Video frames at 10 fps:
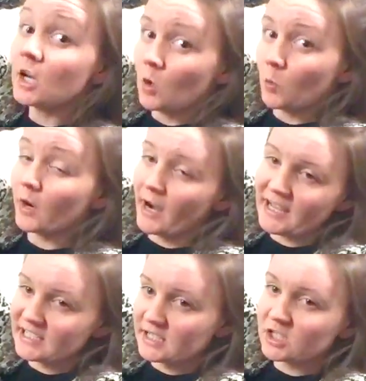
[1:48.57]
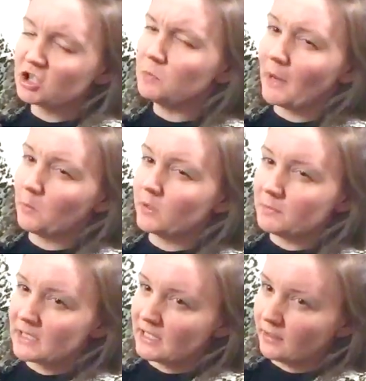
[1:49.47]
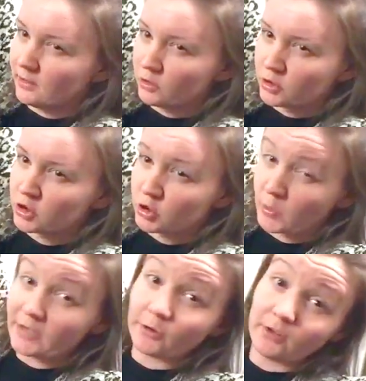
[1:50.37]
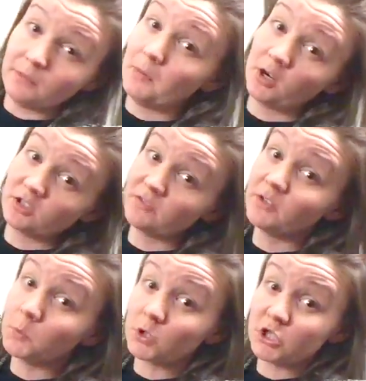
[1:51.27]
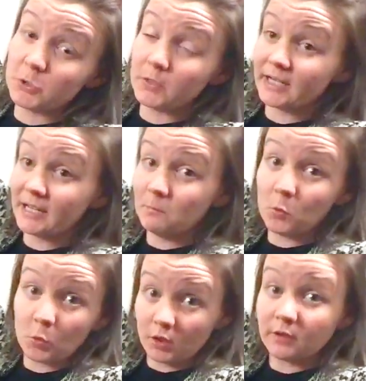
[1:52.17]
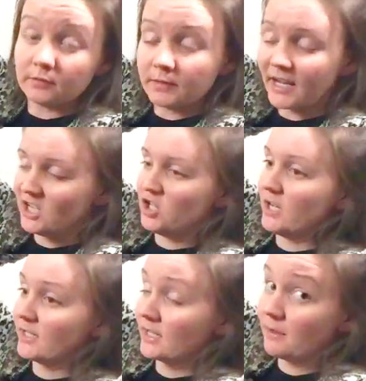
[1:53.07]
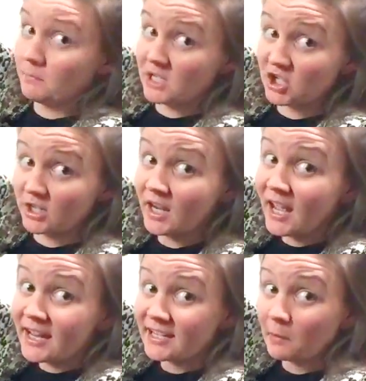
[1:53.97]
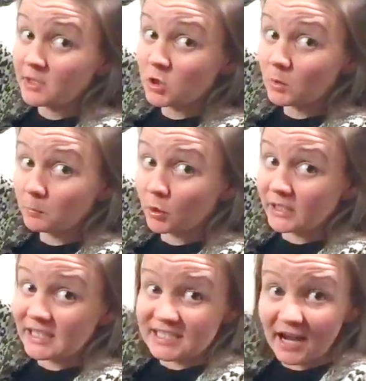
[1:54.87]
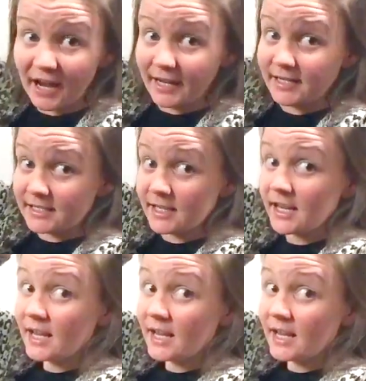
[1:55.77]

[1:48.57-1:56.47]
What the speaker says: whereas you might want to be a little straighter on the parts if you were doing it more edgy, as I mentioned. Now I do it pretty tight.